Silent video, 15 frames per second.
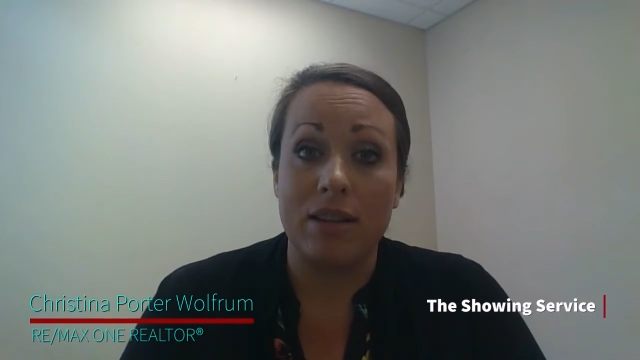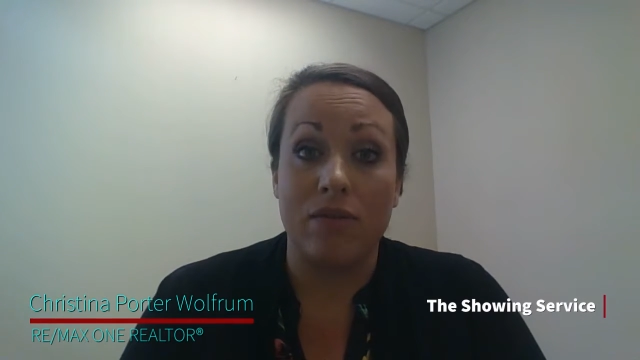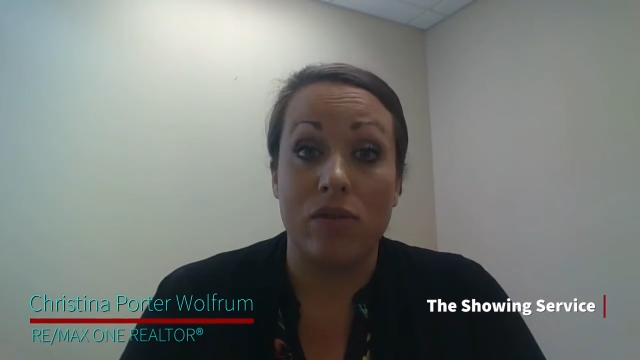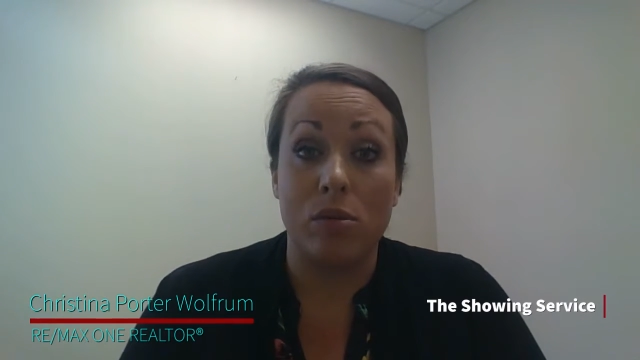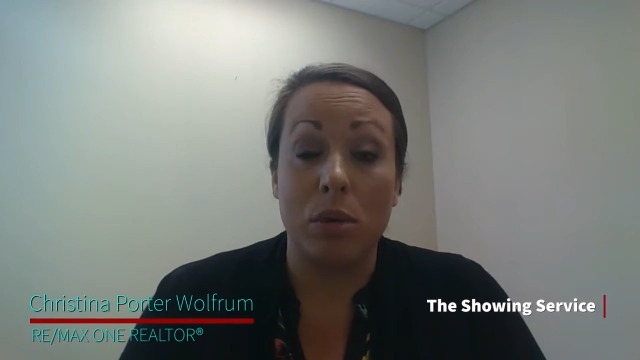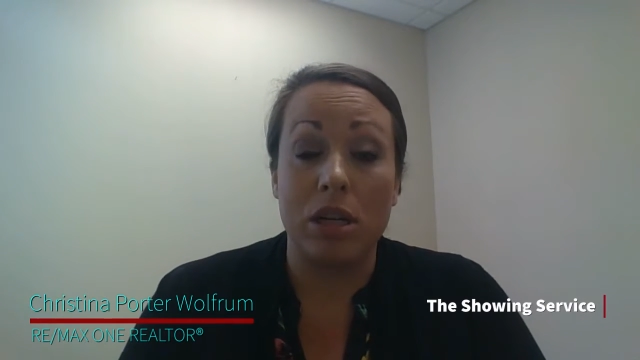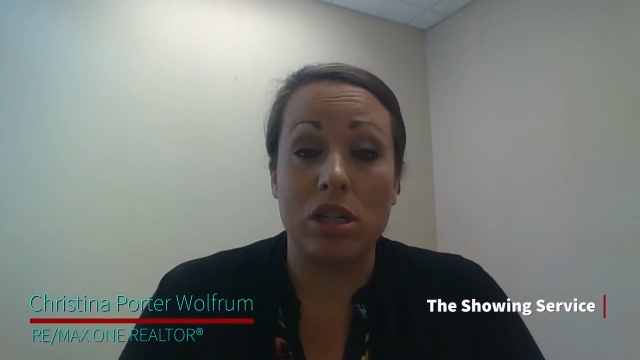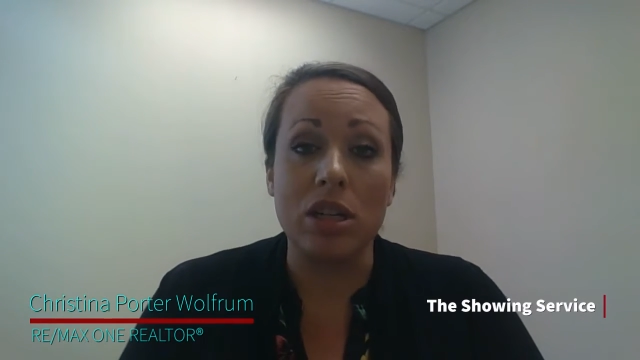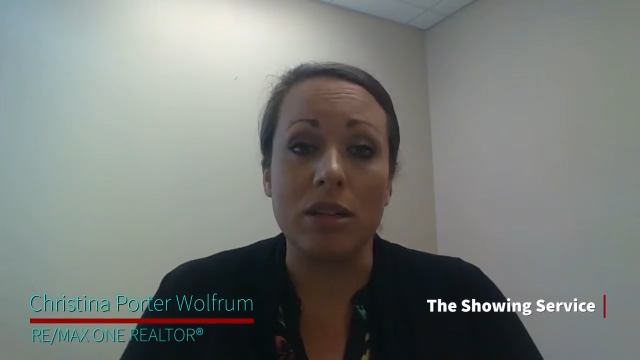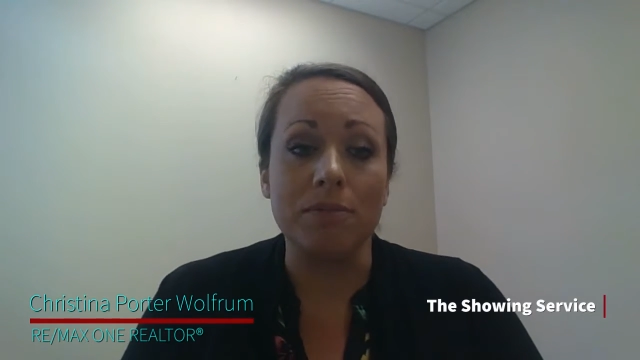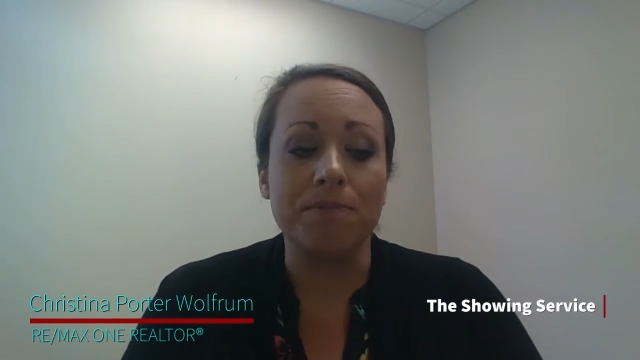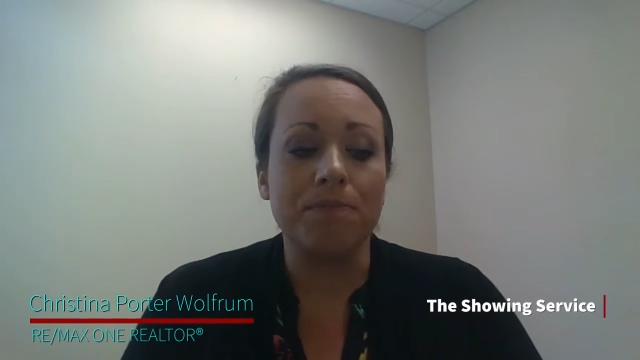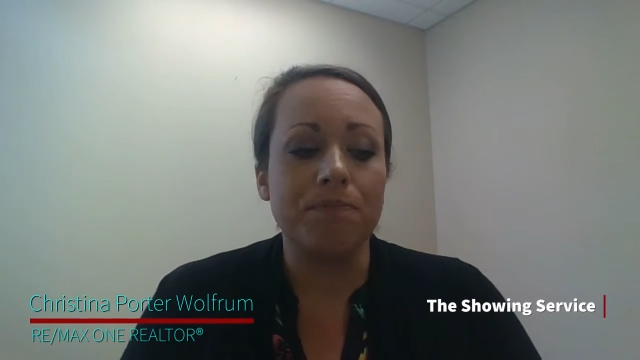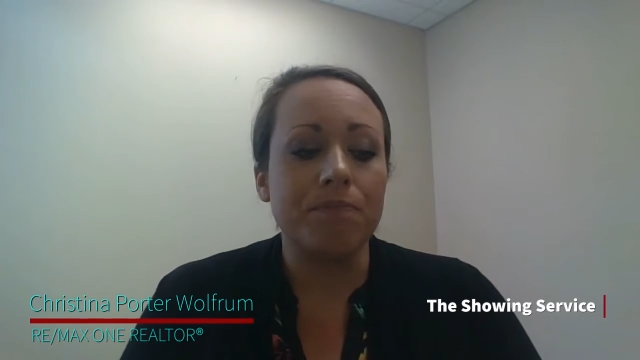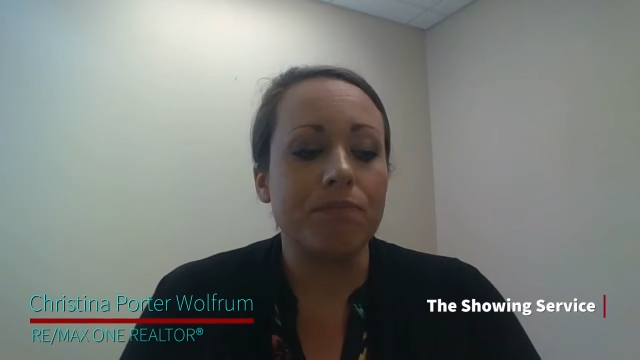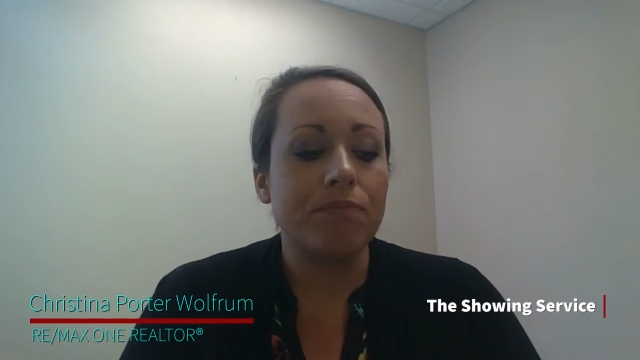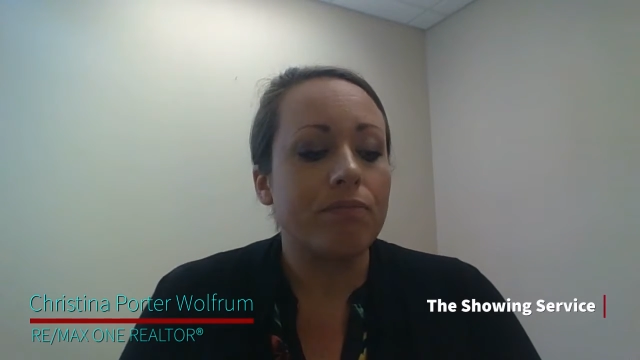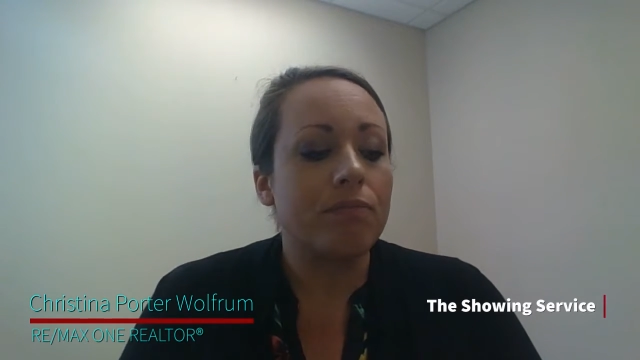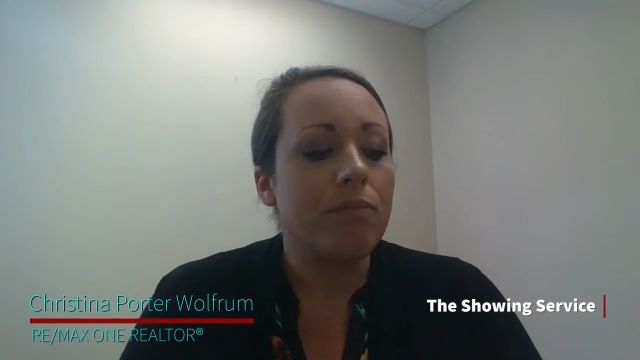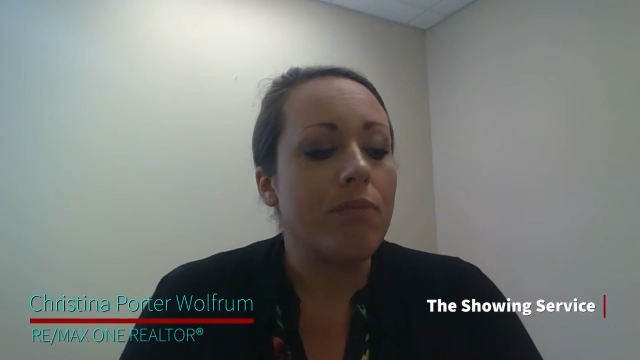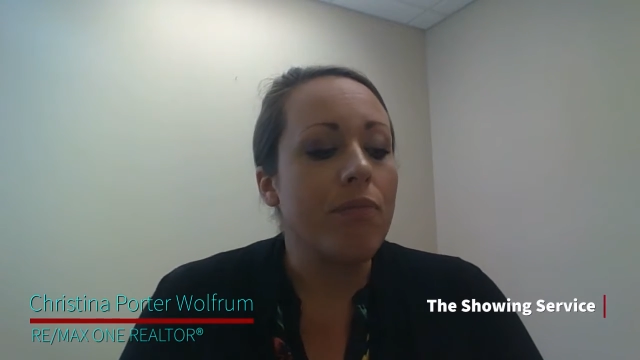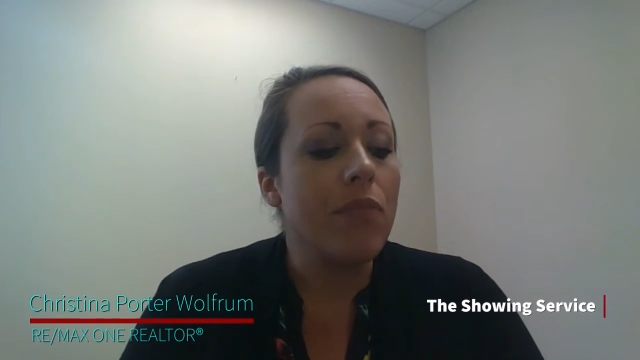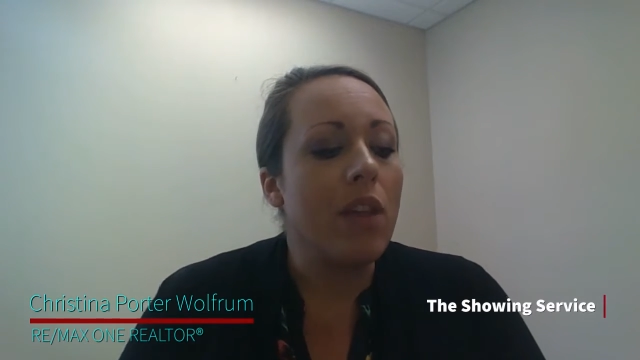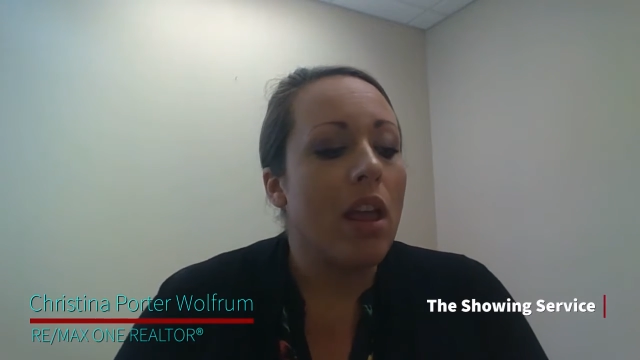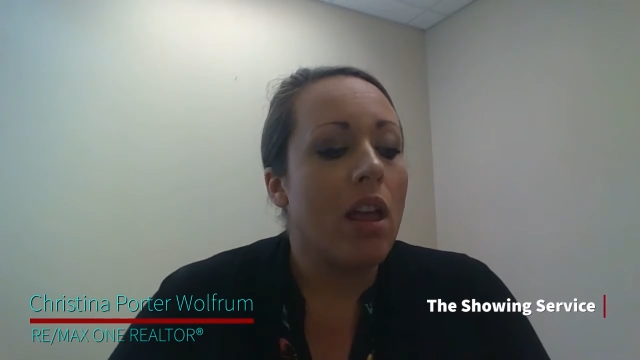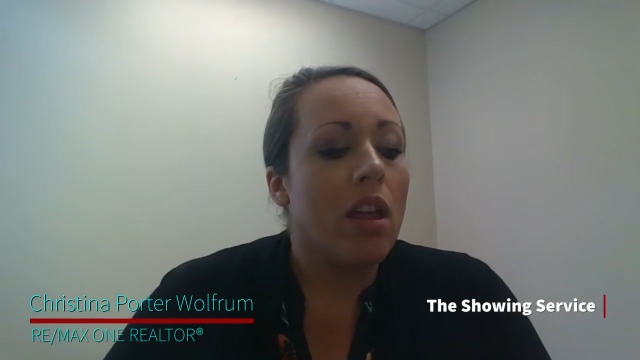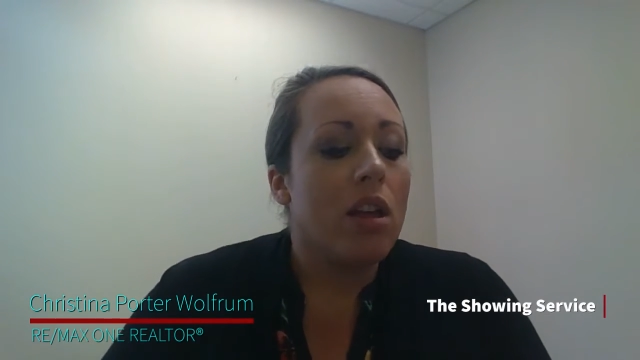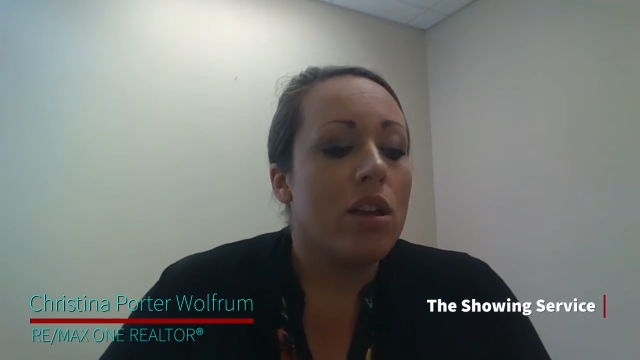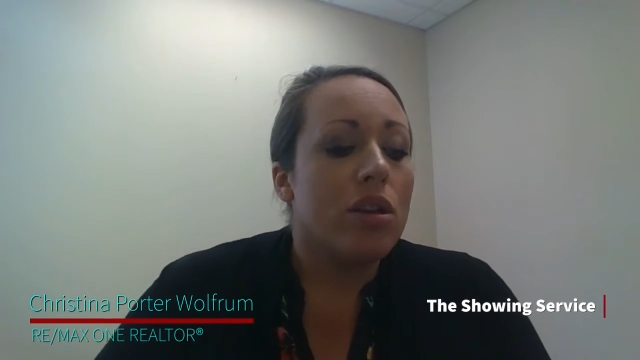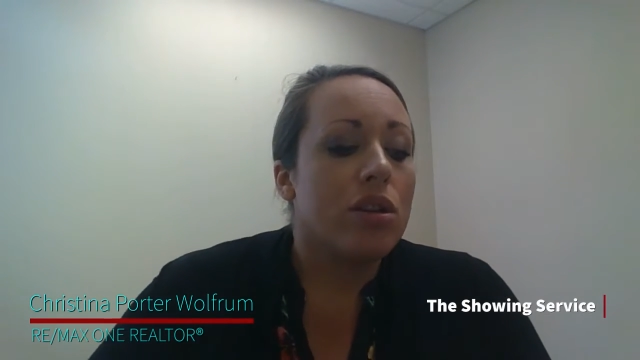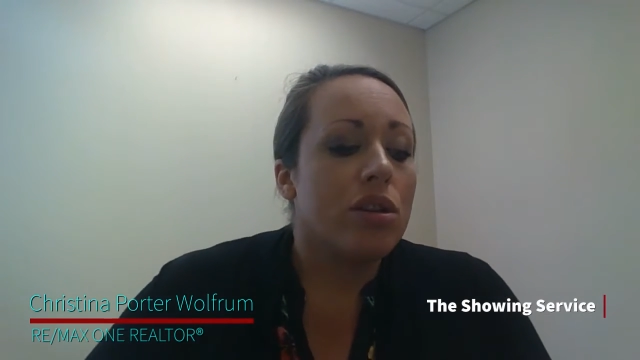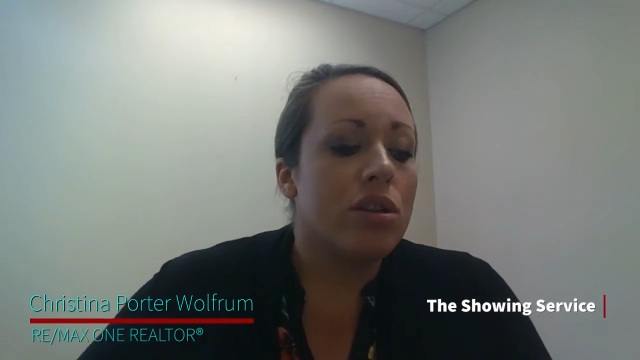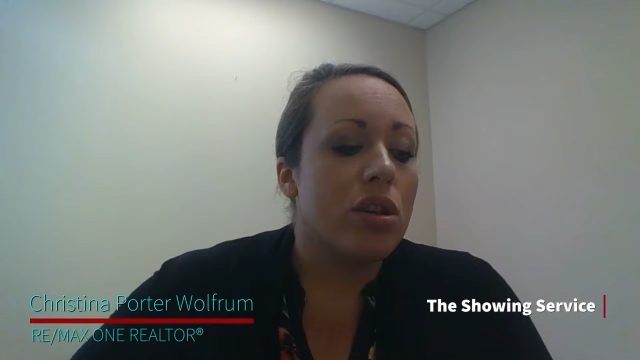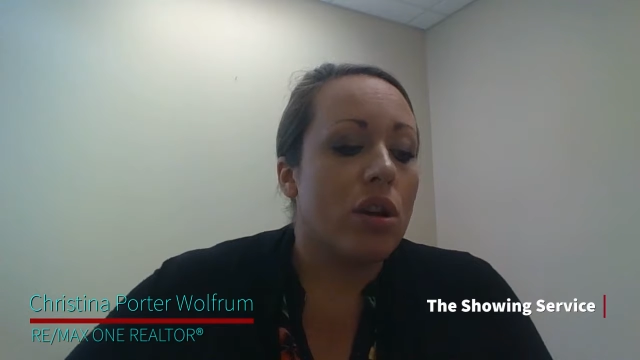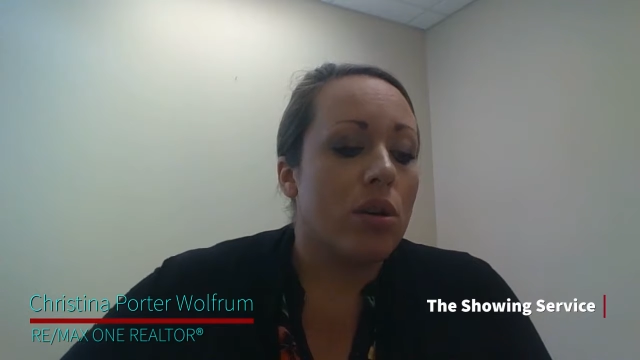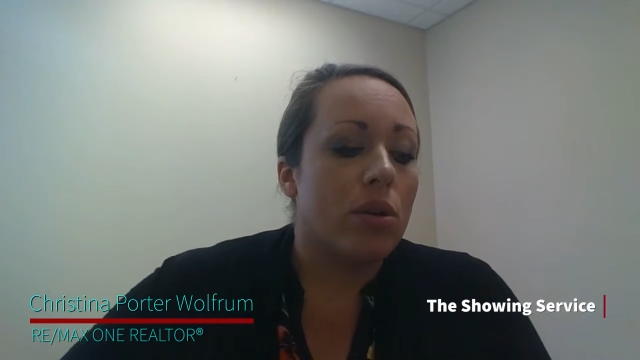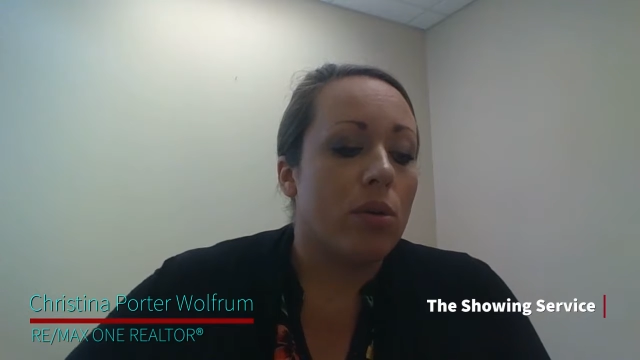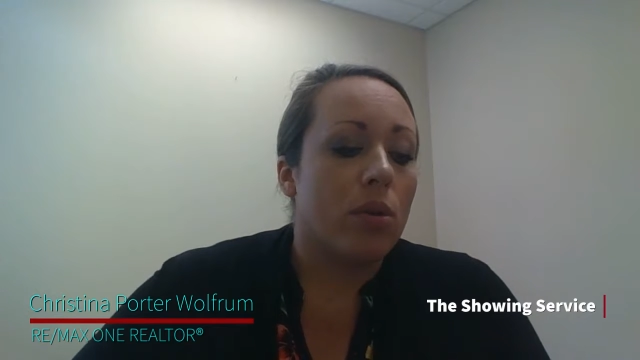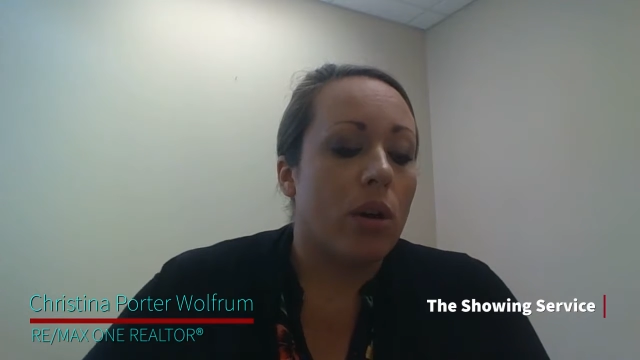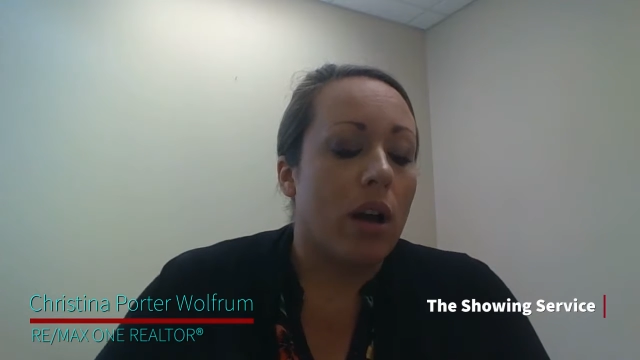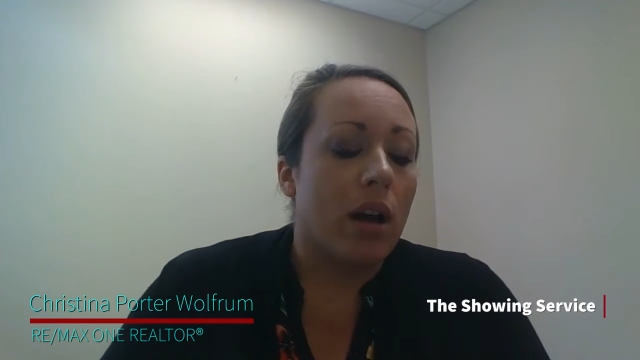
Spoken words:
information. So